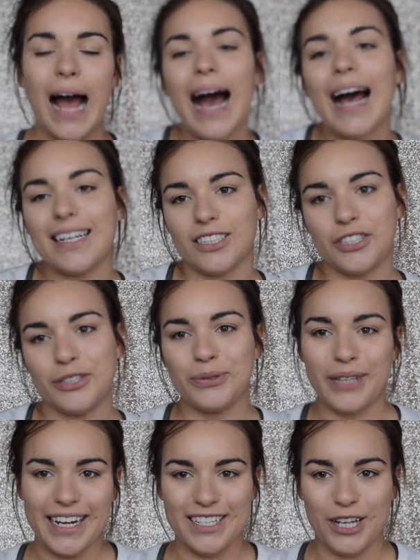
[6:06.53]
I do
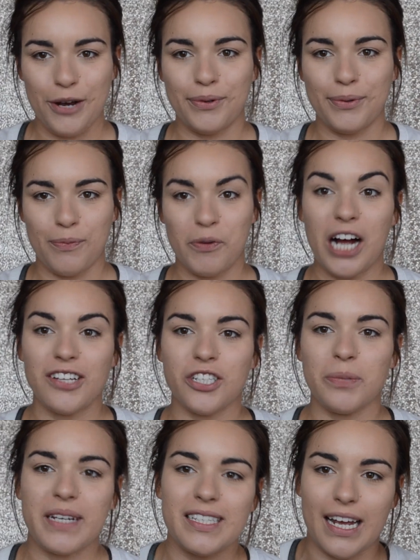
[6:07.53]
like to go in with
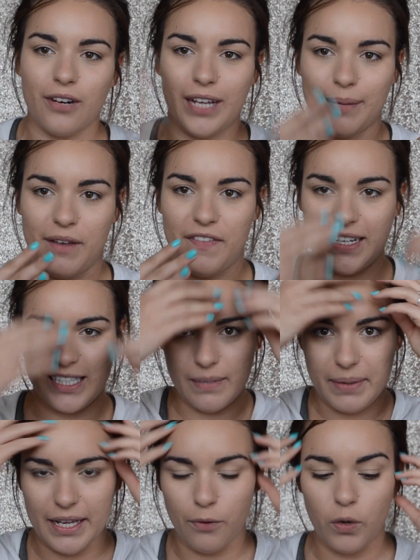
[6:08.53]
bronzer because I don't like my face to
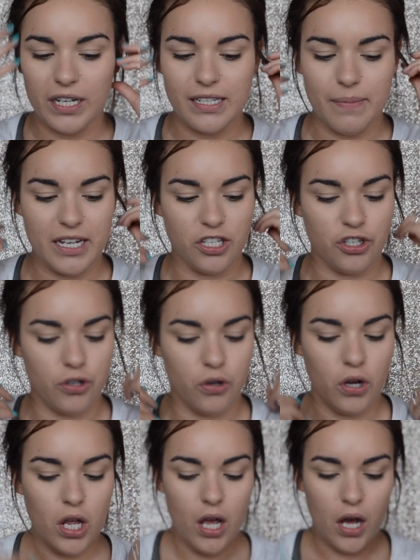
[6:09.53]
be
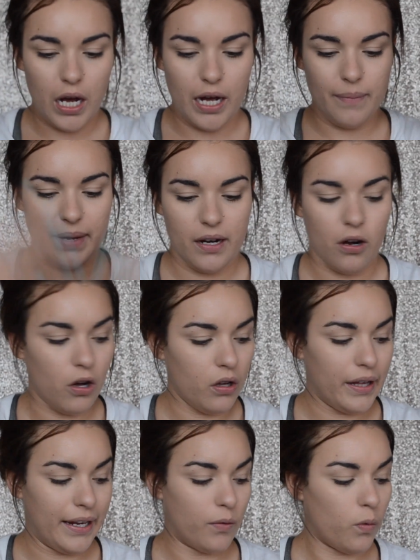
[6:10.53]
one-dimensional and all
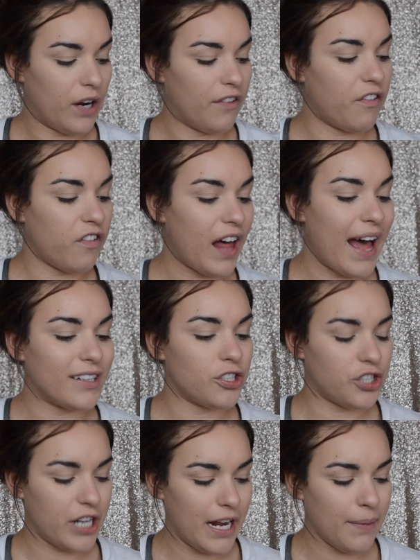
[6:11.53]
like one flat
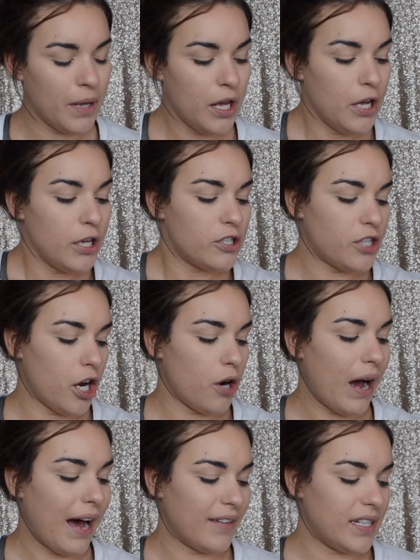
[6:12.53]
shape. So
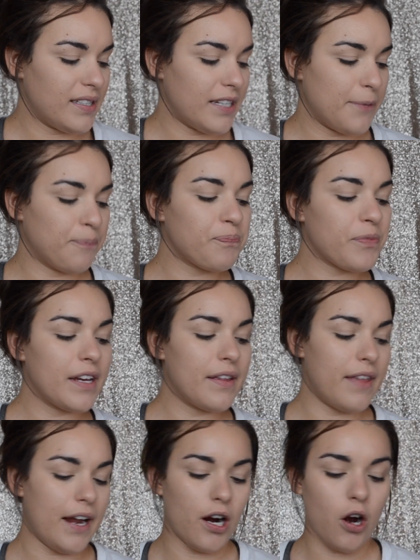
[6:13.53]
obviously
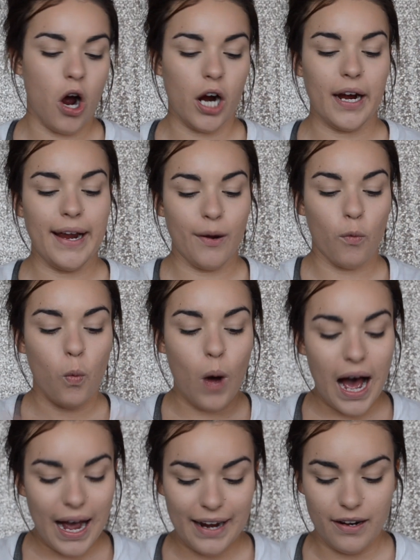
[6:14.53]
there are a
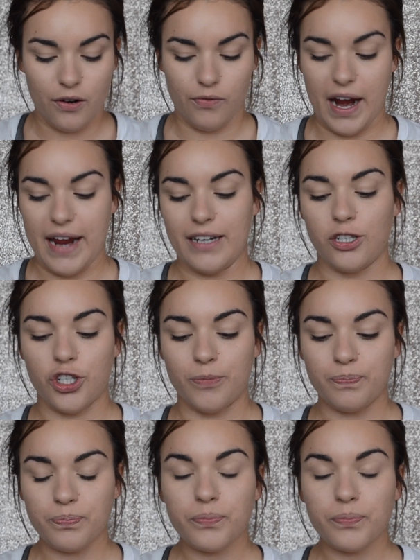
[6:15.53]
wide range